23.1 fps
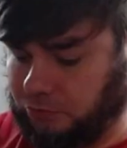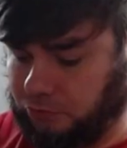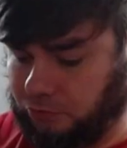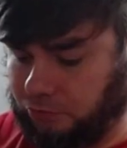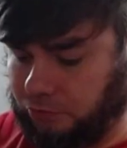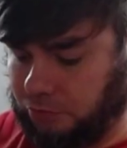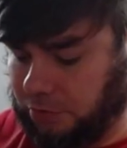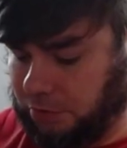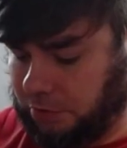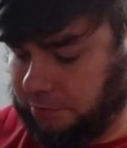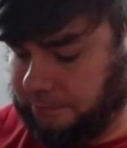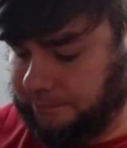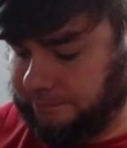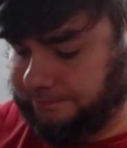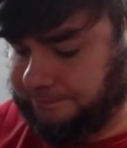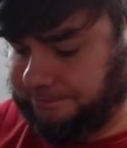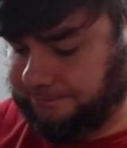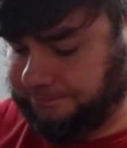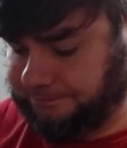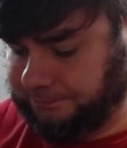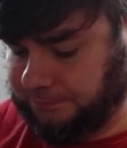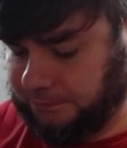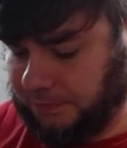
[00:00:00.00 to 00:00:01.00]
You're up.
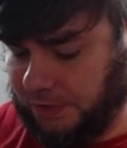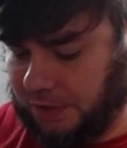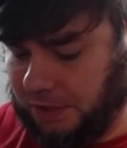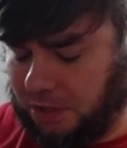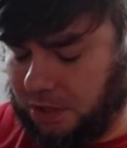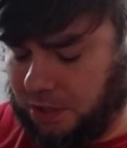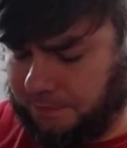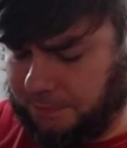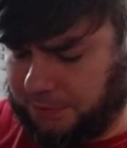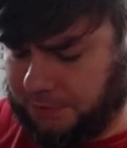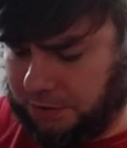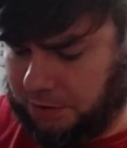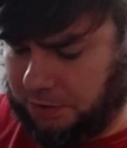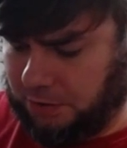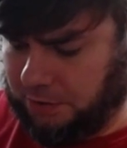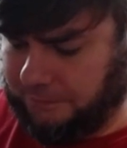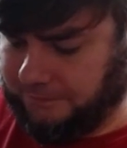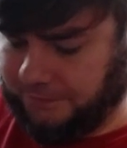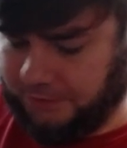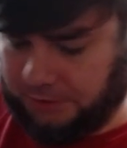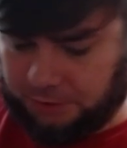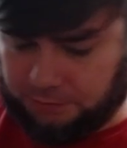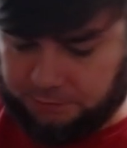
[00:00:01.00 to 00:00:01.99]
Oh,
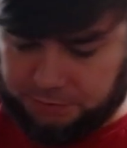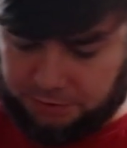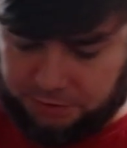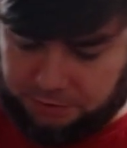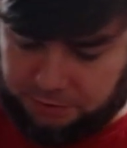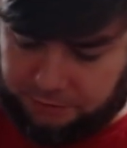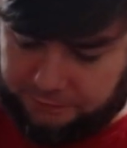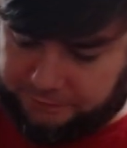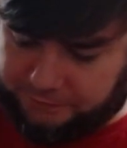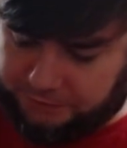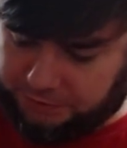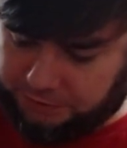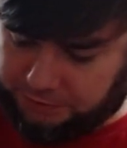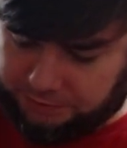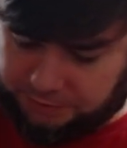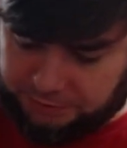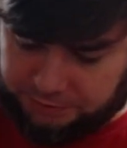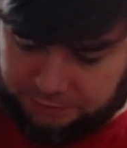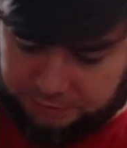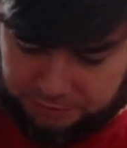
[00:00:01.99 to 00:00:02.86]
perfect. Perfect.